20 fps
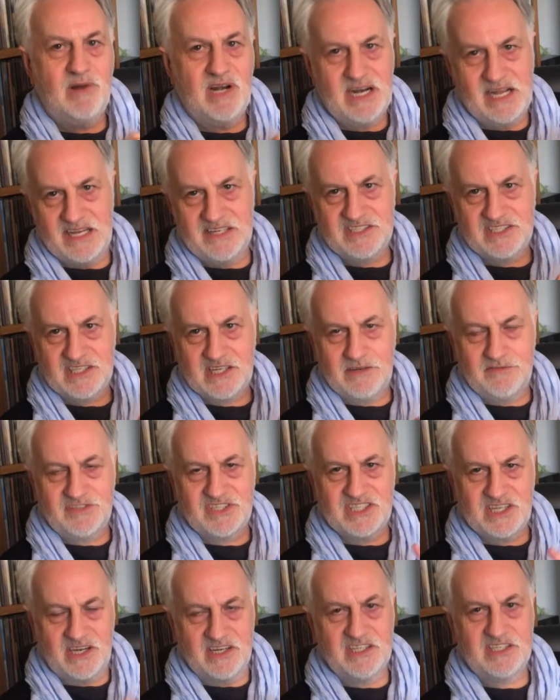plus of
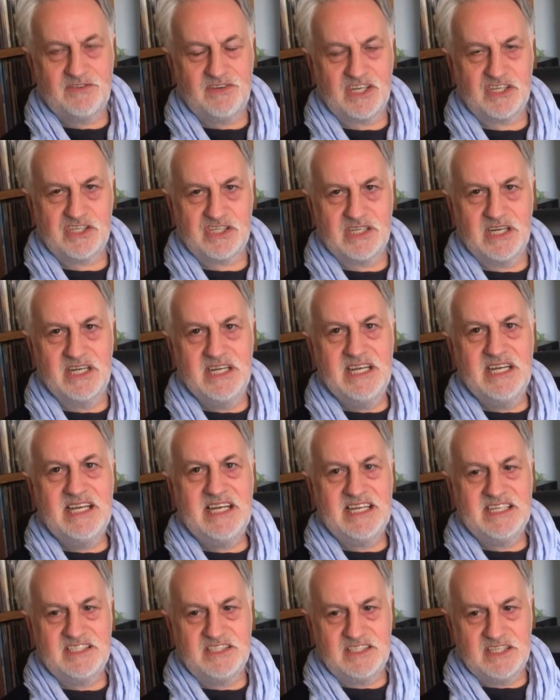science fiction is